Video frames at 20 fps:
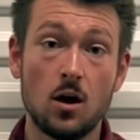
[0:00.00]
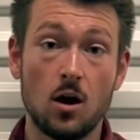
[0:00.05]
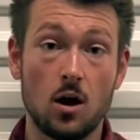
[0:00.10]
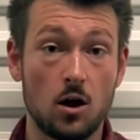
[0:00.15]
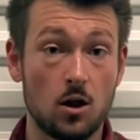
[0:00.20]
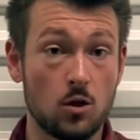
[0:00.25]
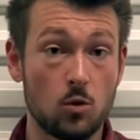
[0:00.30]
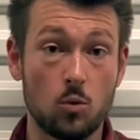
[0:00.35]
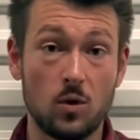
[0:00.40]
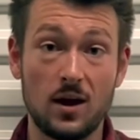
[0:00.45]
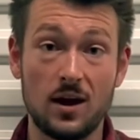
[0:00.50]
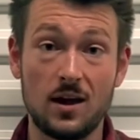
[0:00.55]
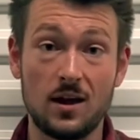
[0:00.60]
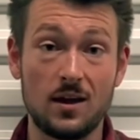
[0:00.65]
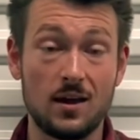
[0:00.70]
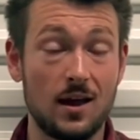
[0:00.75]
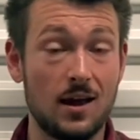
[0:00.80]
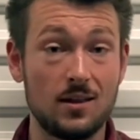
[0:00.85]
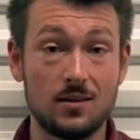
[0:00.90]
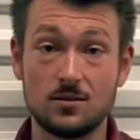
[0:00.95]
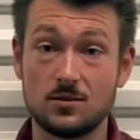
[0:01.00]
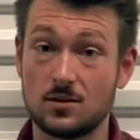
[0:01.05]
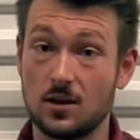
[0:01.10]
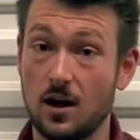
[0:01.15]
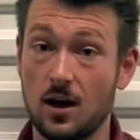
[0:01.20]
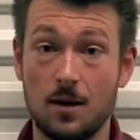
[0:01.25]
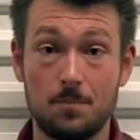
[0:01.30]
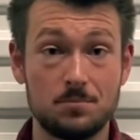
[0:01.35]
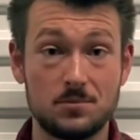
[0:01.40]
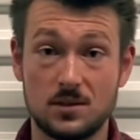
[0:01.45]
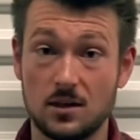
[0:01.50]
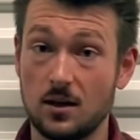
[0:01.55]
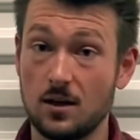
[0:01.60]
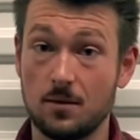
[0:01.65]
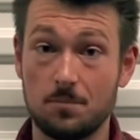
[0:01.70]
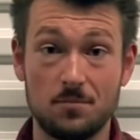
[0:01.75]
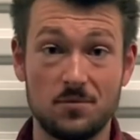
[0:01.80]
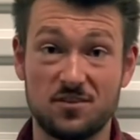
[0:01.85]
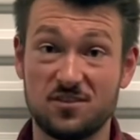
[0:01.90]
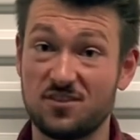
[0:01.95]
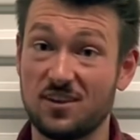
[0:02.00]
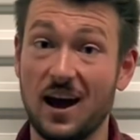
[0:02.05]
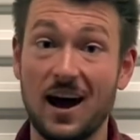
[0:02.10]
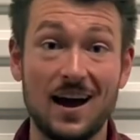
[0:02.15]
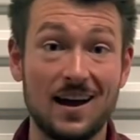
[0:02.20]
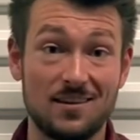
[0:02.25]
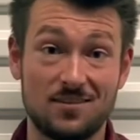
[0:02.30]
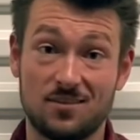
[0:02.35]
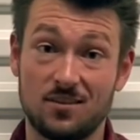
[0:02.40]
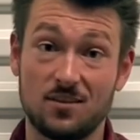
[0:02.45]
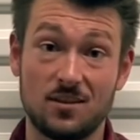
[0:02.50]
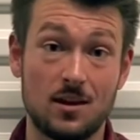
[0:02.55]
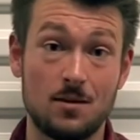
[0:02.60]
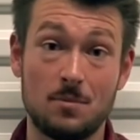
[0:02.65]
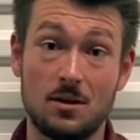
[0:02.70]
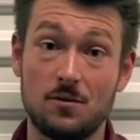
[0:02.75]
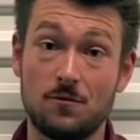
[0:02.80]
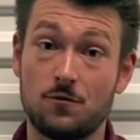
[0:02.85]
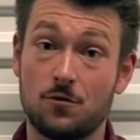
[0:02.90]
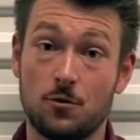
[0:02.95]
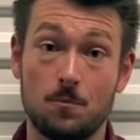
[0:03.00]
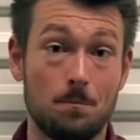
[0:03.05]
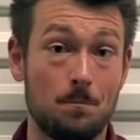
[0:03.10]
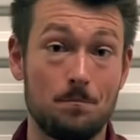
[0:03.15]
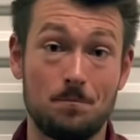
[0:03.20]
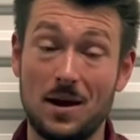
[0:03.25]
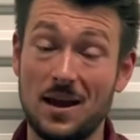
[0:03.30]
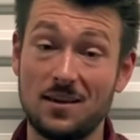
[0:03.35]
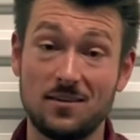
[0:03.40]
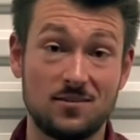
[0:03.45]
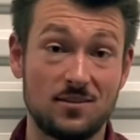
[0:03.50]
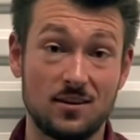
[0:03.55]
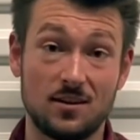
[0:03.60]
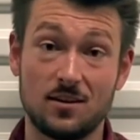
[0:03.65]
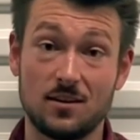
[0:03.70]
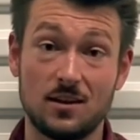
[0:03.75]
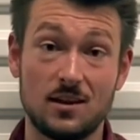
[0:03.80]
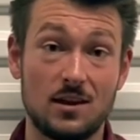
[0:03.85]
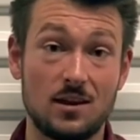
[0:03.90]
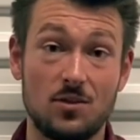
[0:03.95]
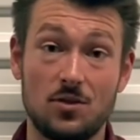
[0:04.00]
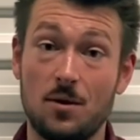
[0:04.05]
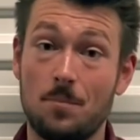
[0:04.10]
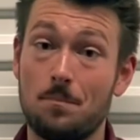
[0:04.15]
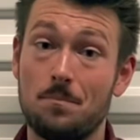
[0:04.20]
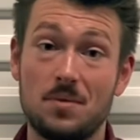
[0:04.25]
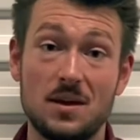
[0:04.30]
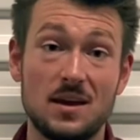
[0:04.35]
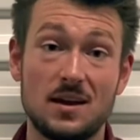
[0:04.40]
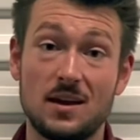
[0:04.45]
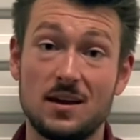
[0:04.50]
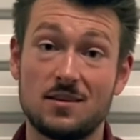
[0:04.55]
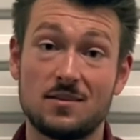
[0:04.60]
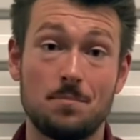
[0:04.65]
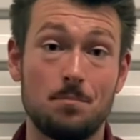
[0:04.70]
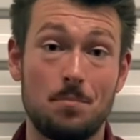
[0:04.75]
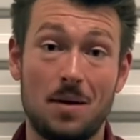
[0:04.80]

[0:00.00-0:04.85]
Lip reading: all the way up to sky's the limit for basically the biggest,